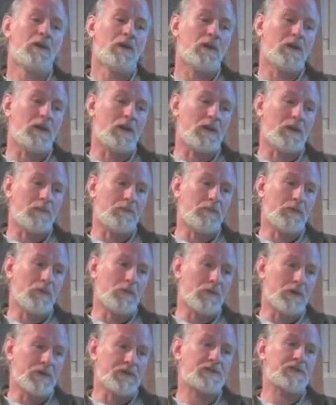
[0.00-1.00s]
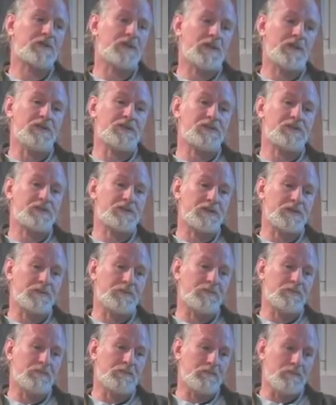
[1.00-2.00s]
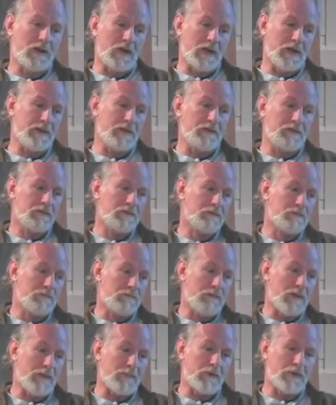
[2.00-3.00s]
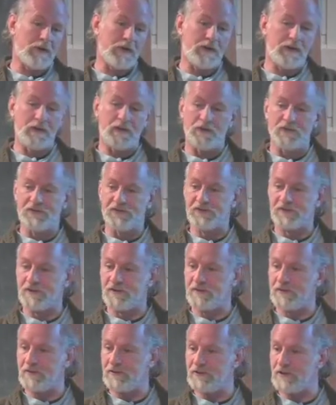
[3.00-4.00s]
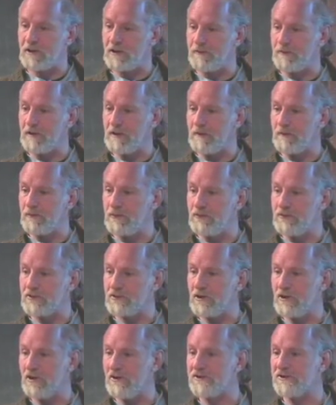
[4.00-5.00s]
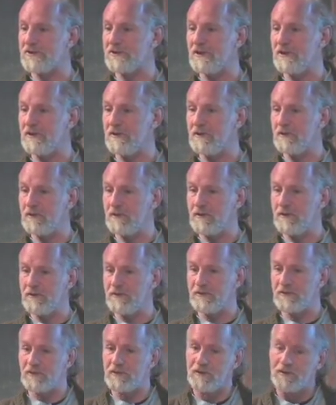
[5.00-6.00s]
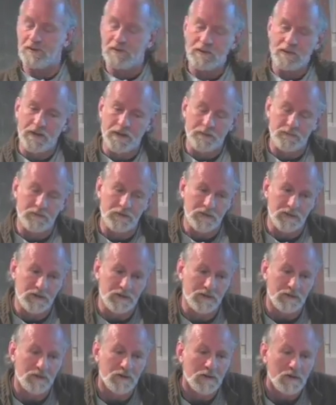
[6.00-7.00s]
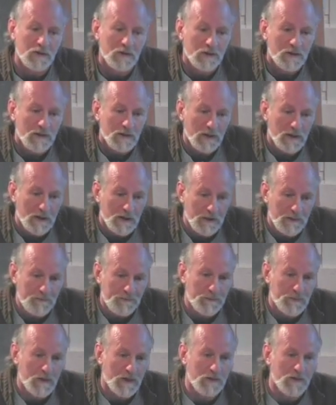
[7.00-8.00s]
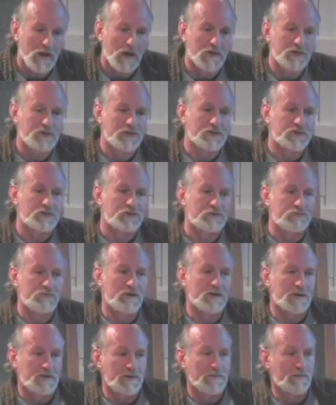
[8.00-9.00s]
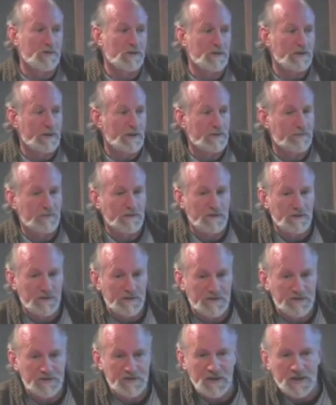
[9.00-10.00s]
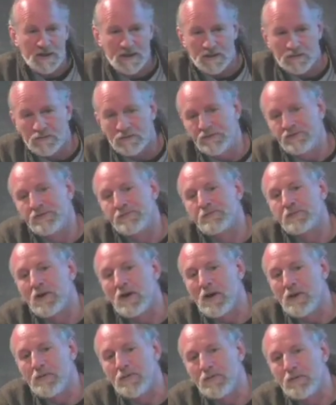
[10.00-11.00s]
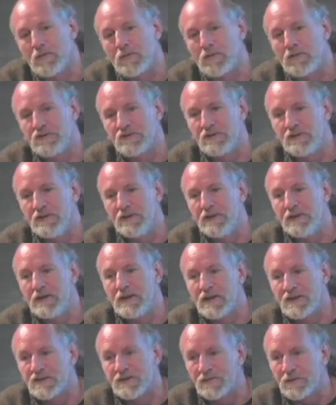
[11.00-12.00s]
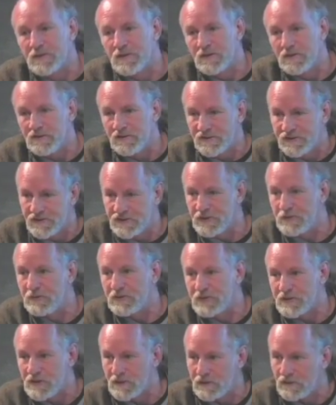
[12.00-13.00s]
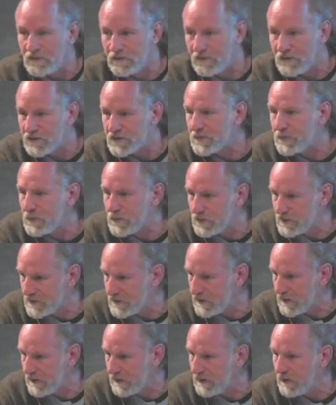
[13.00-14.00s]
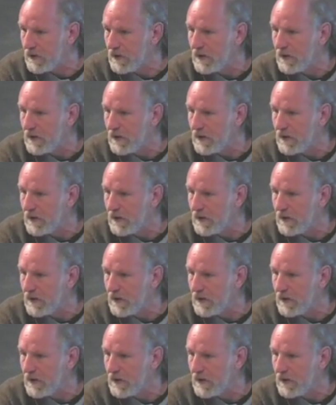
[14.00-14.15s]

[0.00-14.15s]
The worst case in my memory is a gentleman named Bruce Halstead. He was a MD, and not just a run-of-the-mill MD. This guy was probably the world's leading expert on ciguatera fish poisoning.